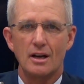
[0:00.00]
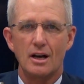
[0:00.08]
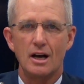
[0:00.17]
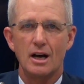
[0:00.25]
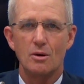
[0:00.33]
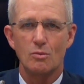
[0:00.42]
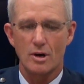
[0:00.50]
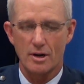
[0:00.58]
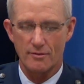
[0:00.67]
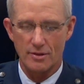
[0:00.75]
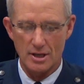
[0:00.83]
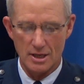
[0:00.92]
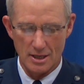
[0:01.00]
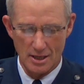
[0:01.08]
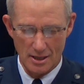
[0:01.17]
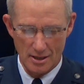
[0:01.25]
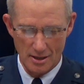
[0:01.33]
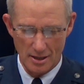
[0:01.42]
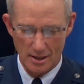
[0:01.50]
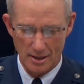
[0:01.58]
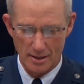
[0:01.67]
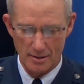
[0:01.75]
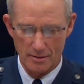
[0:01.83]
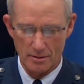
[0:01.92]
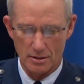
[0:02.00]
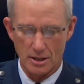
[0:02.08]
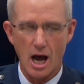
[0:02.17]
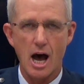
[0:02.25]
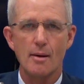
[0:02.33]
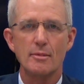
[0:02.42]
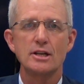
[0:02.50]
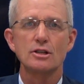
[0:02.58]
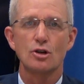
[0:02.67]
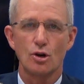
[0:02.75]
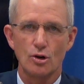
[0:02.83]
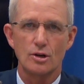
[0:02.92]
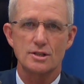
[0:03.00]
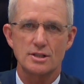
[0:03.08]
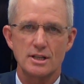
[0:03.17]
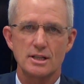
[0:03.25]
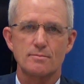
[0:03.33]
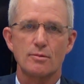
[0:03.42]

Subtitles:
One of the common courtesies,